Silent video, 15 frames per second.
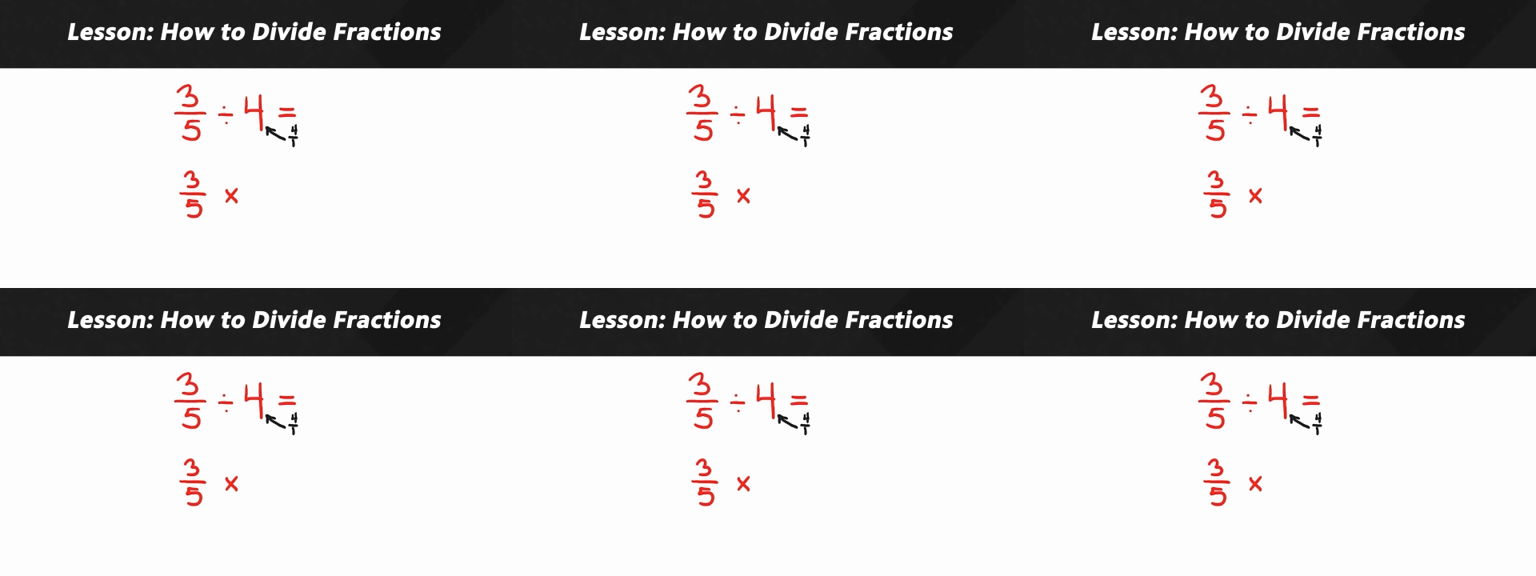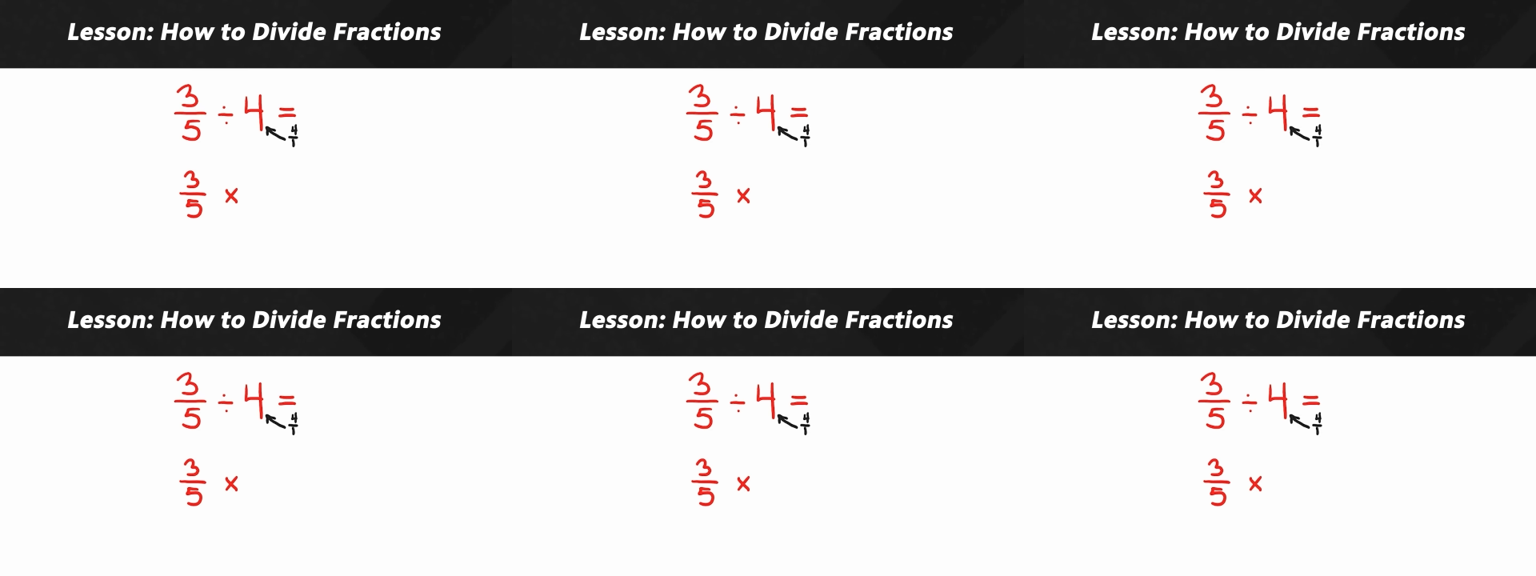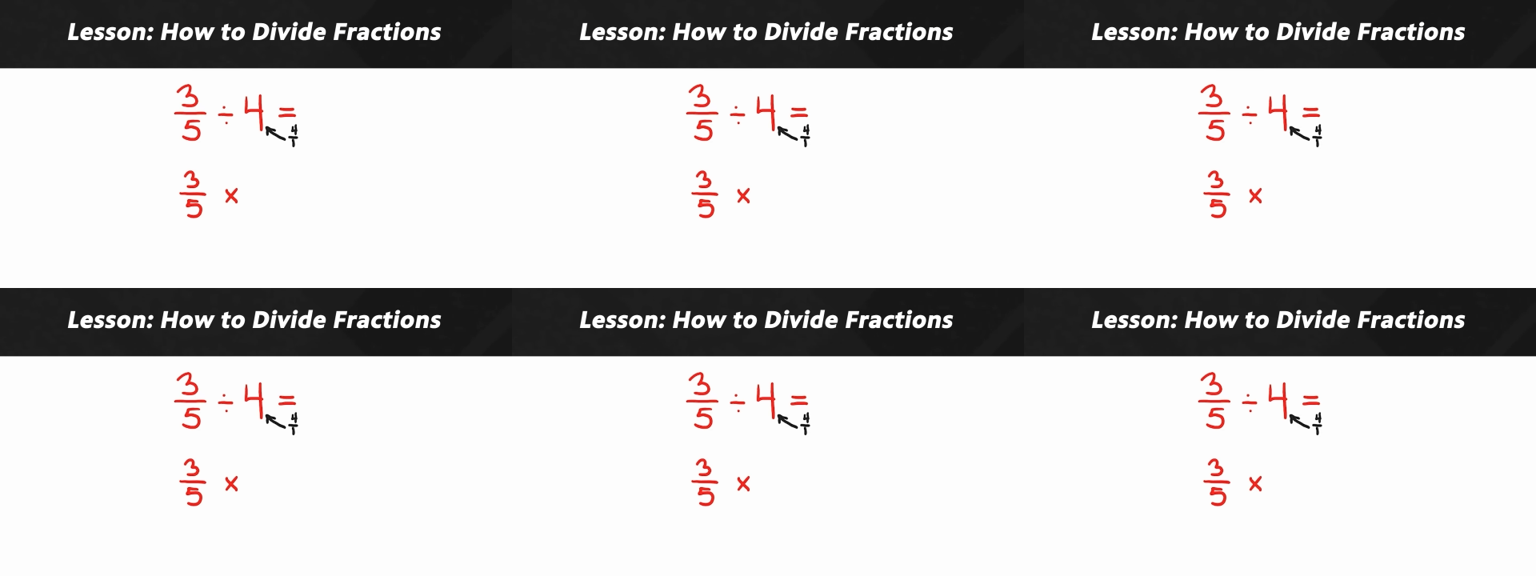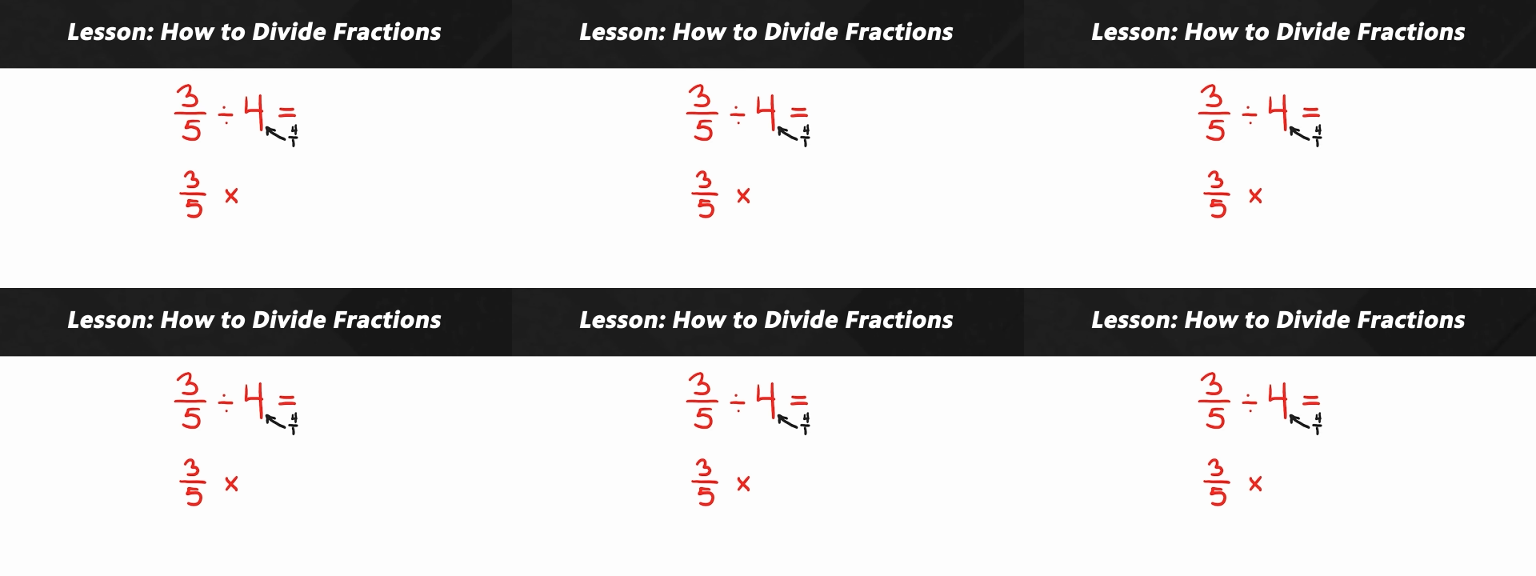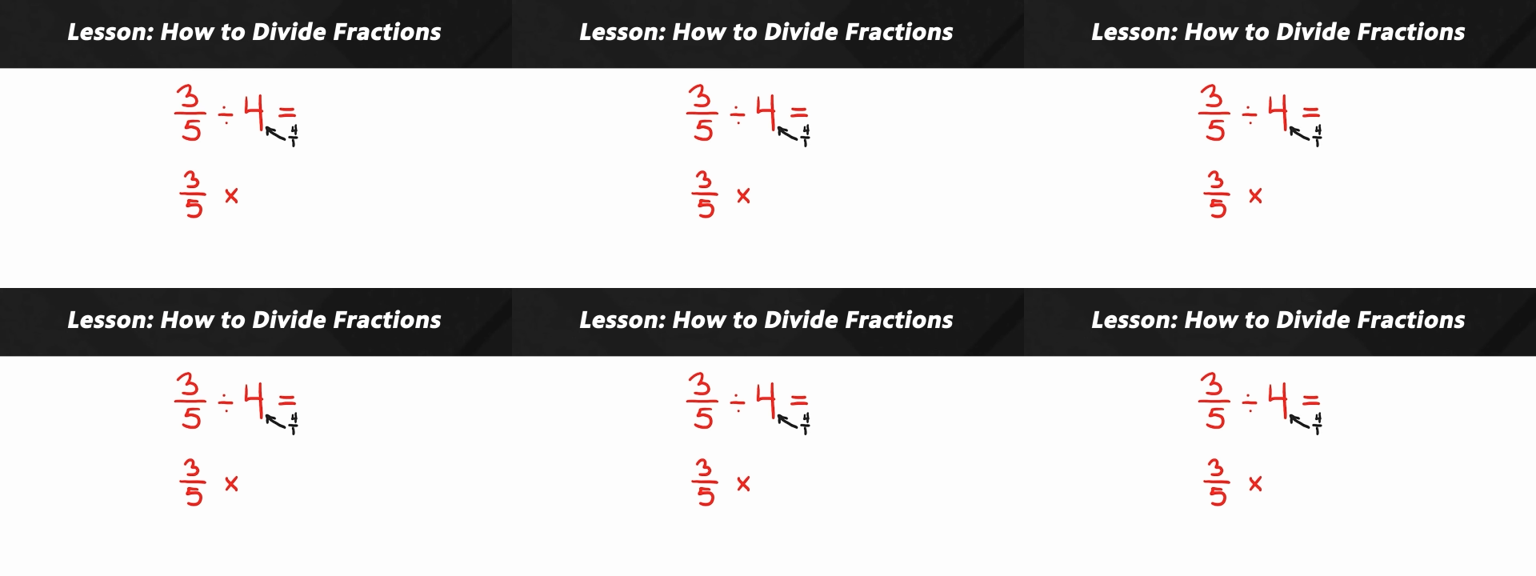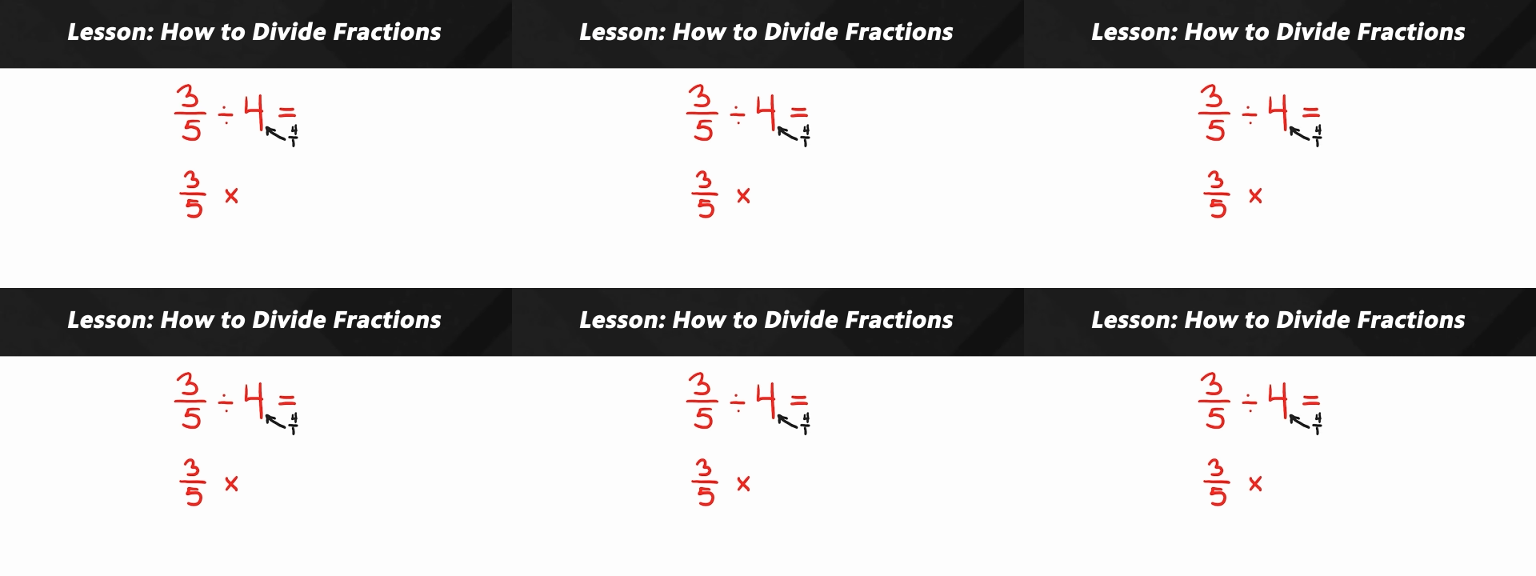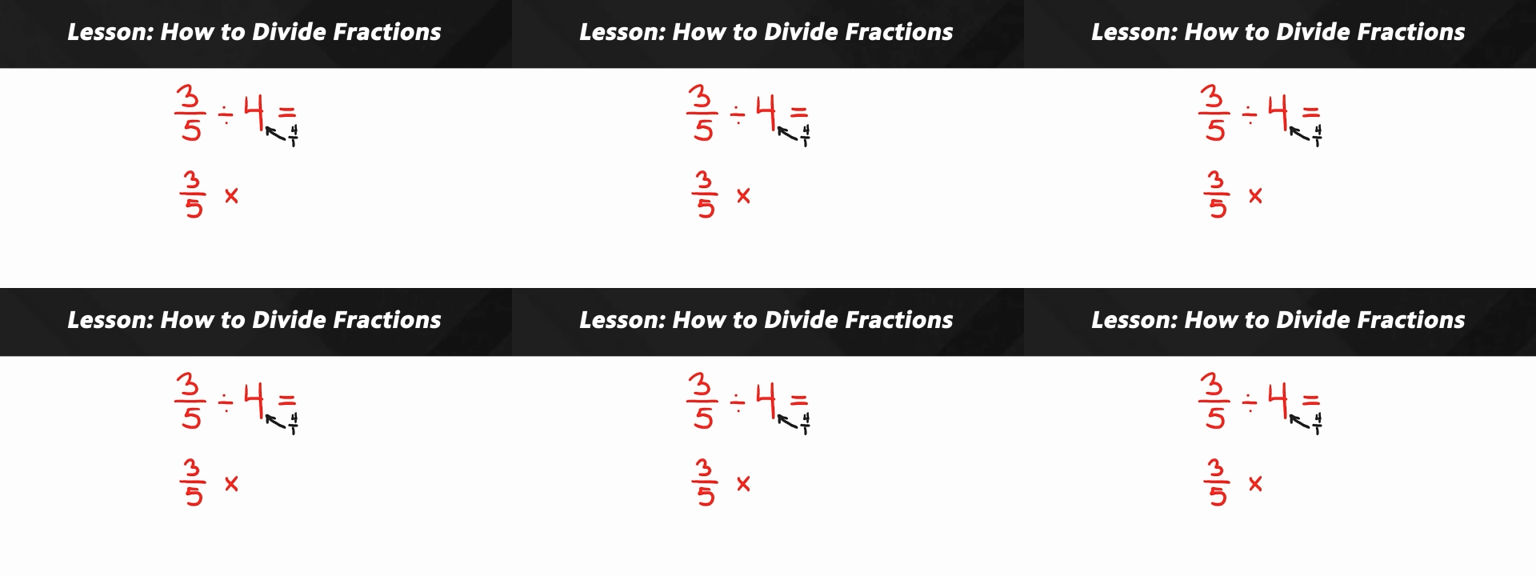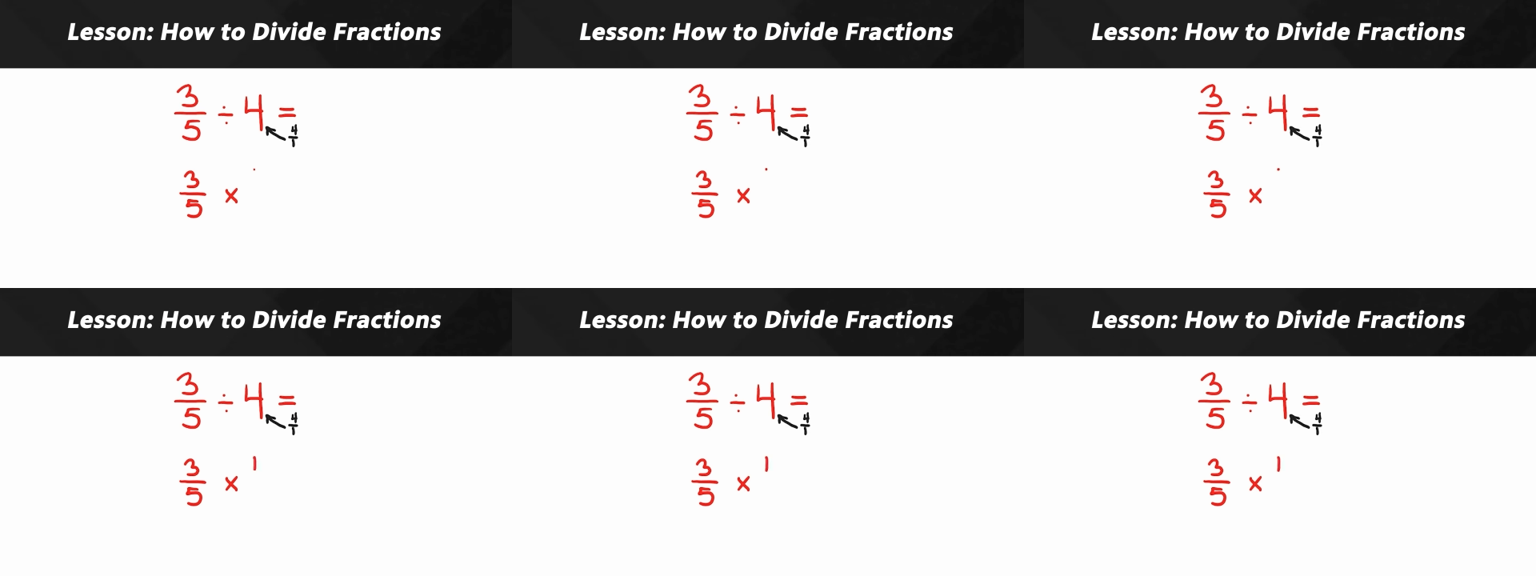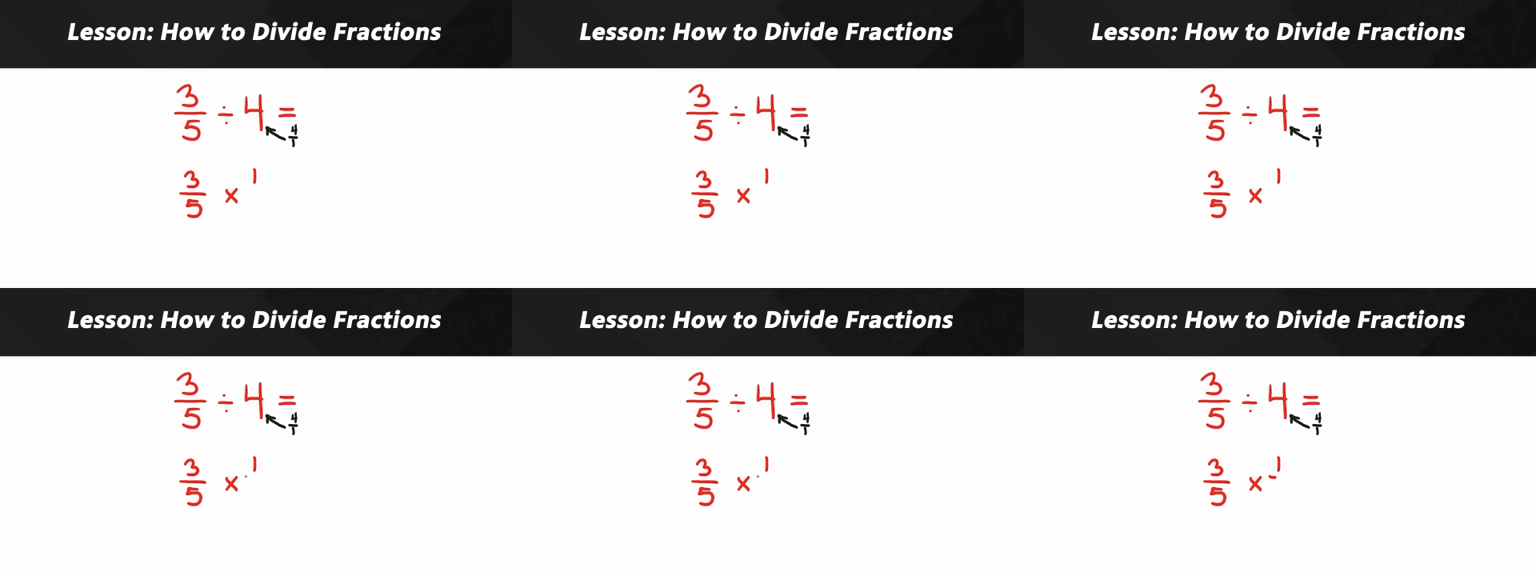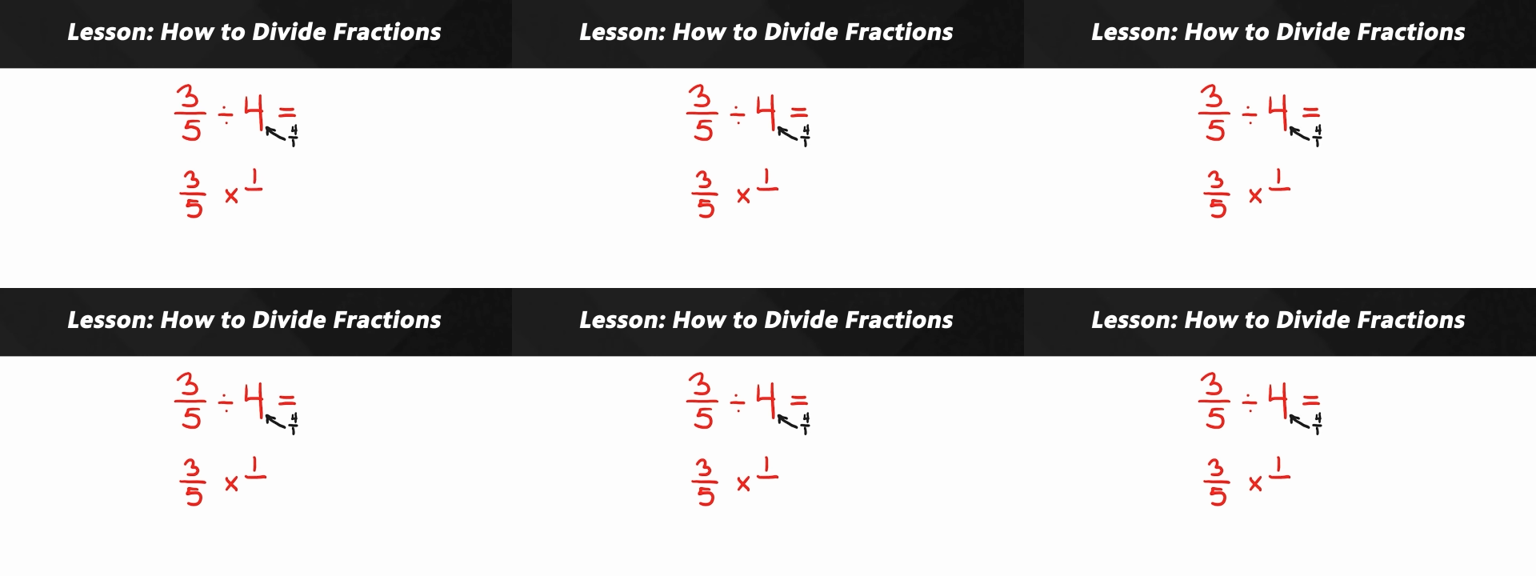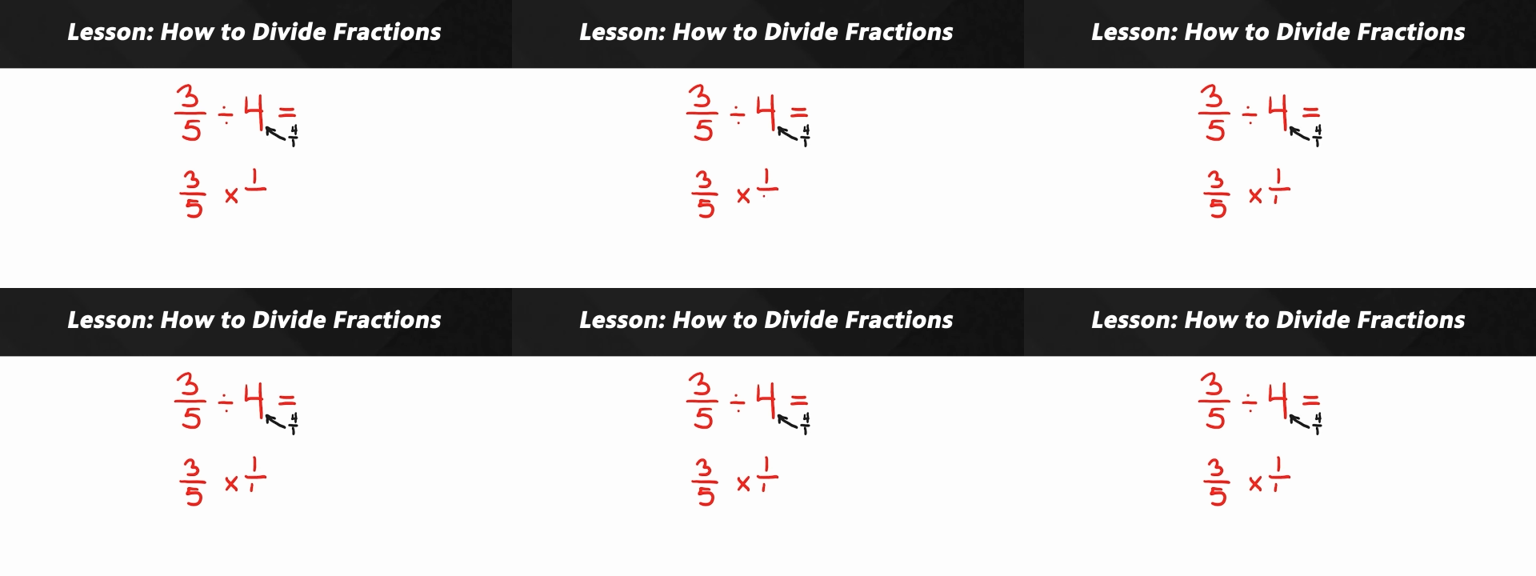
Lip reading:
(no speaker visible)